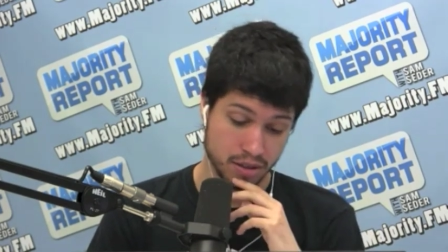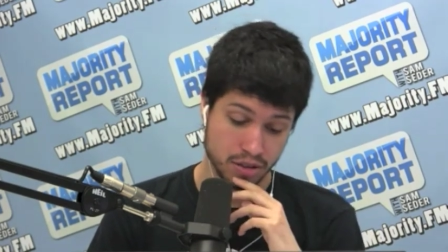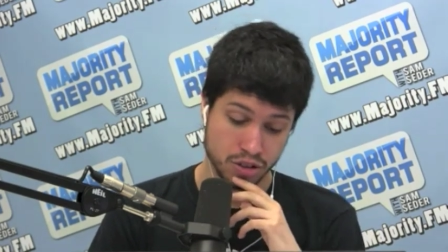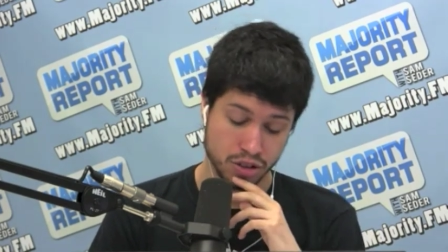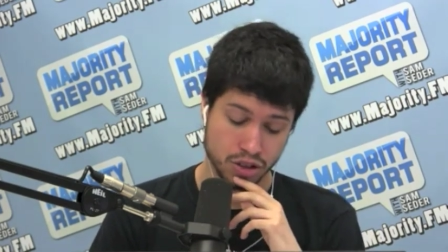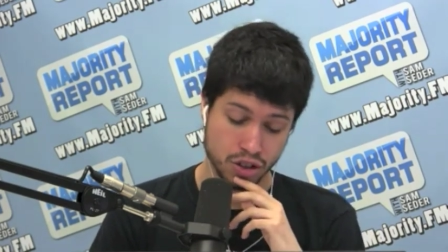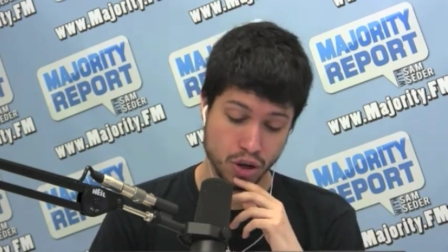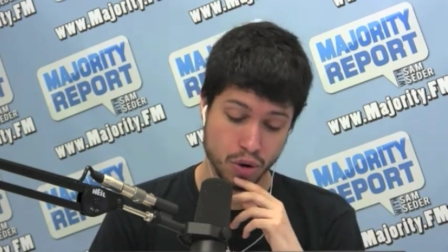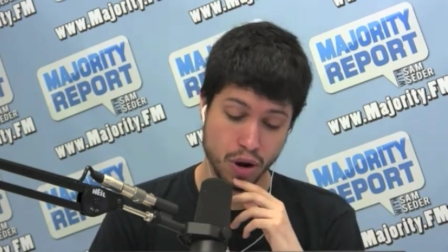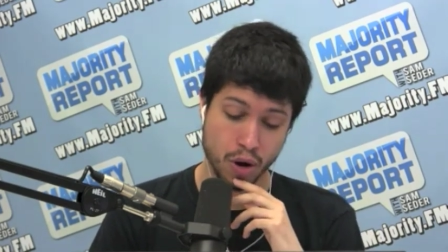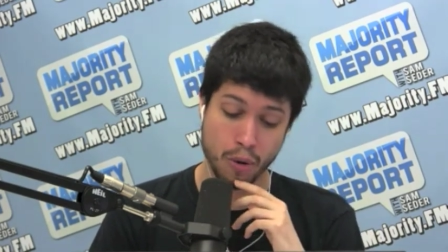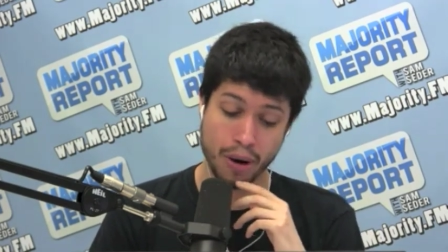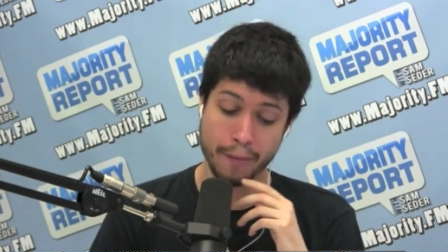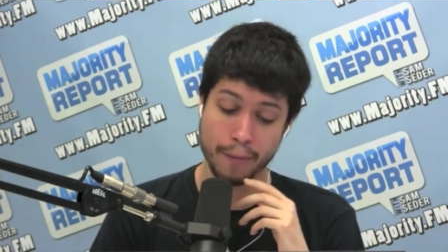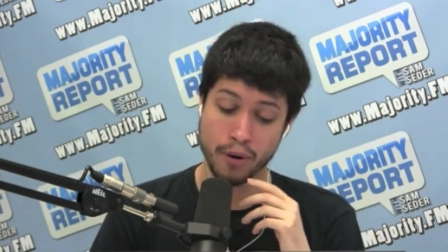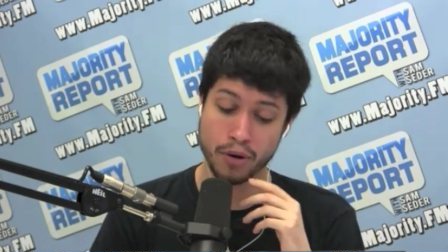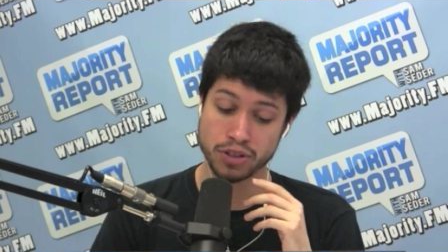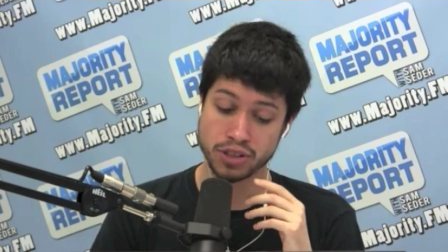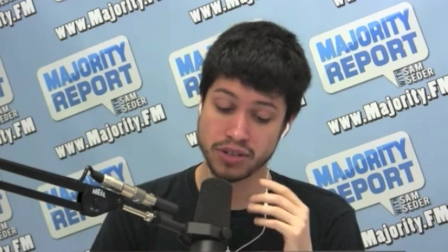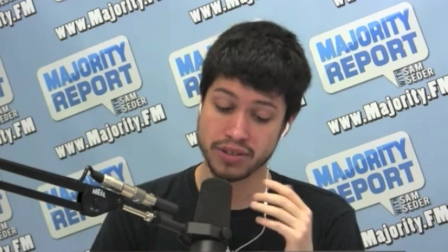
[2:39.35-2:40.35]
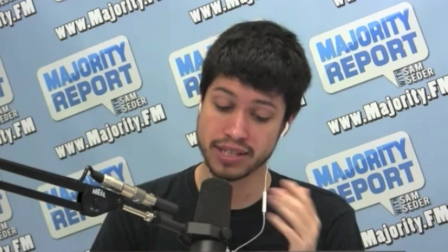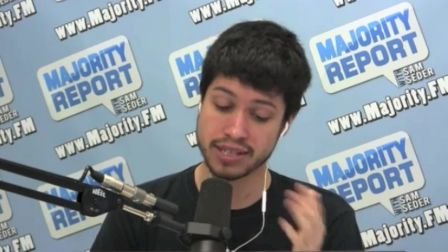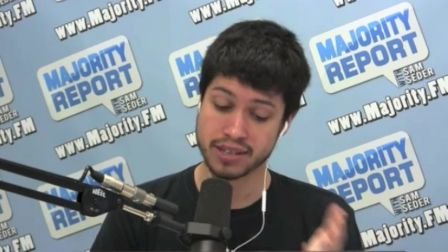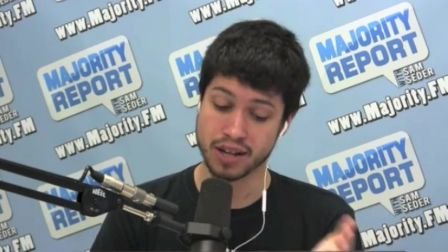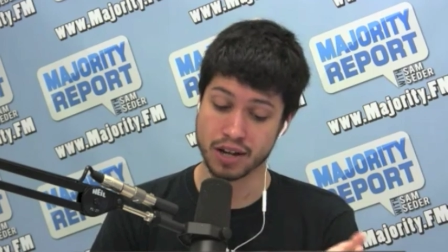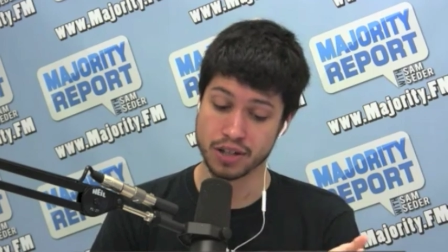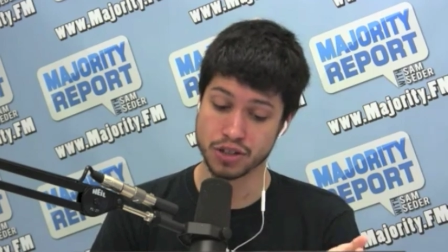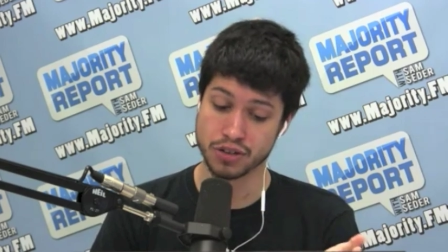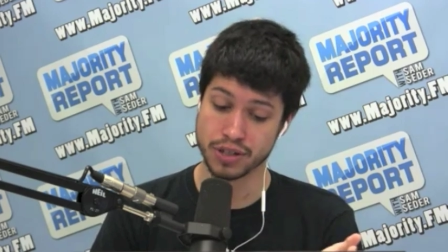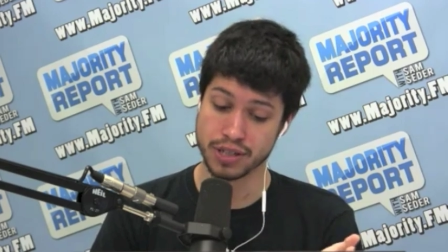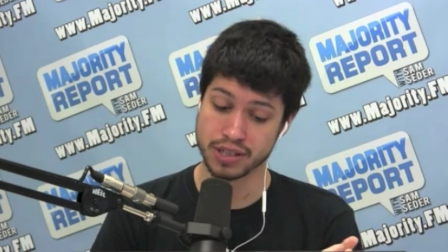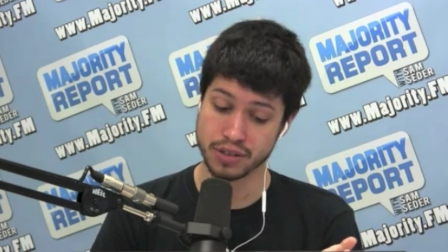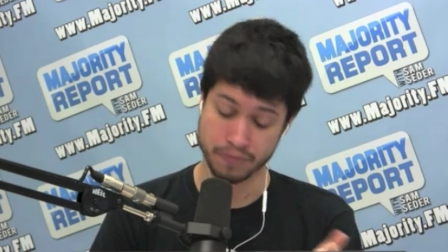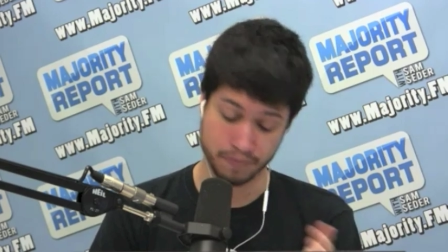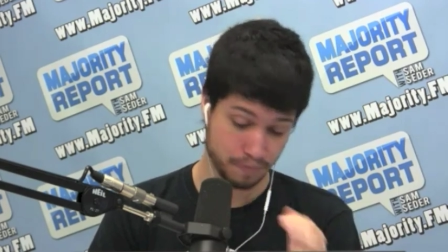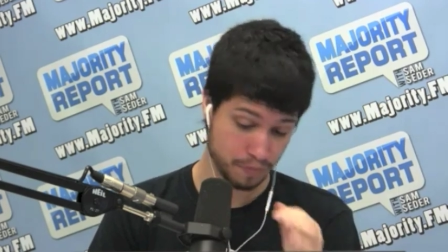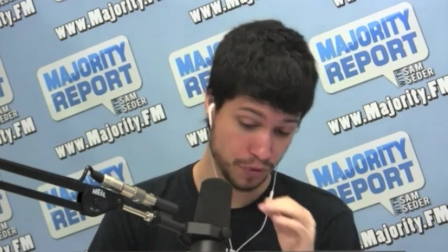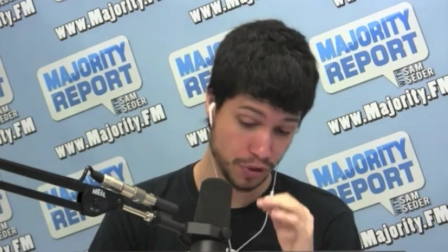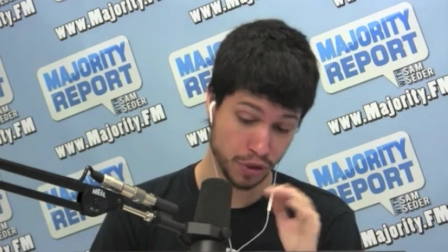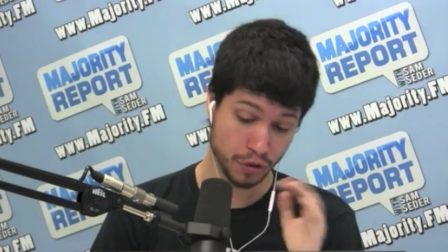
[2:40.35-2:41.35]
So while most of these countries, the
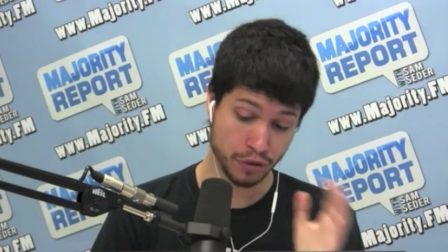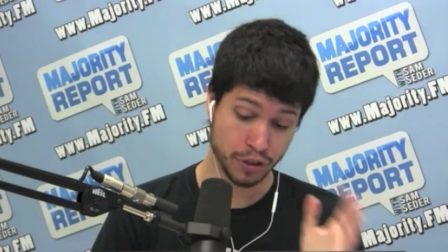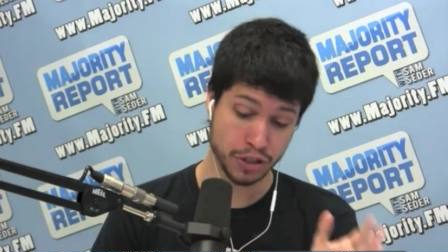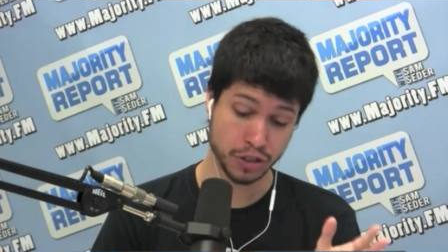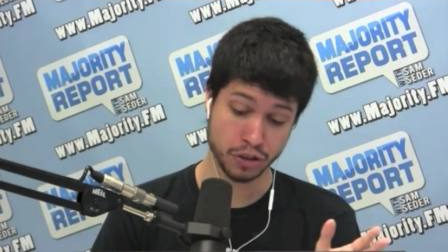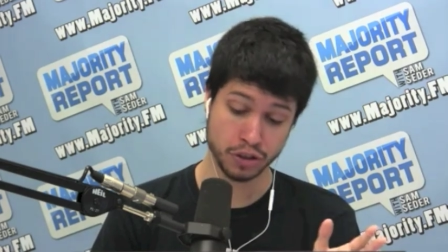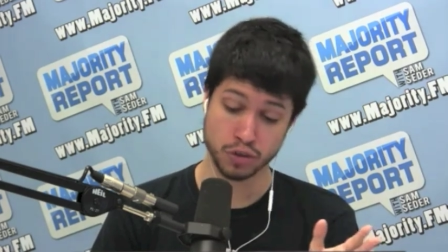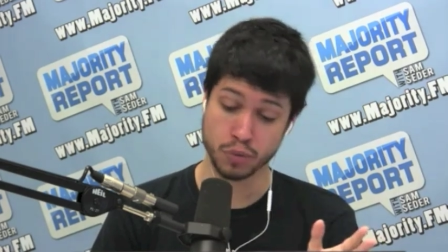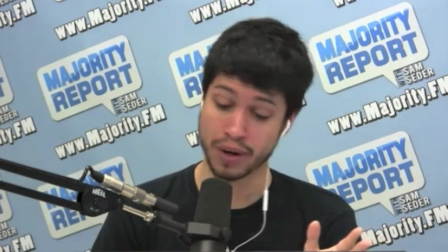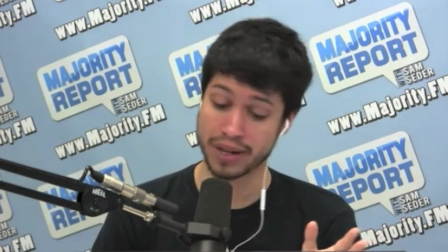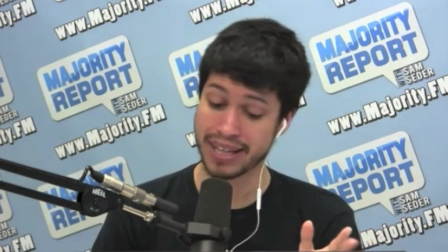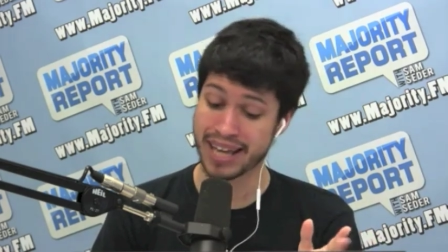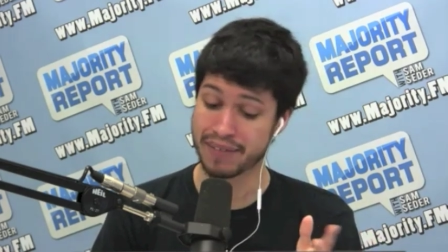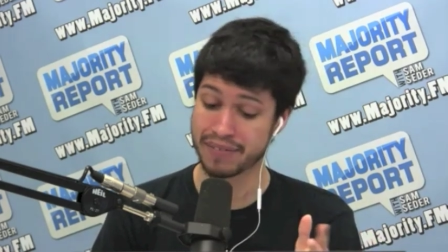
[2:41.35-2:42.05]
original 20,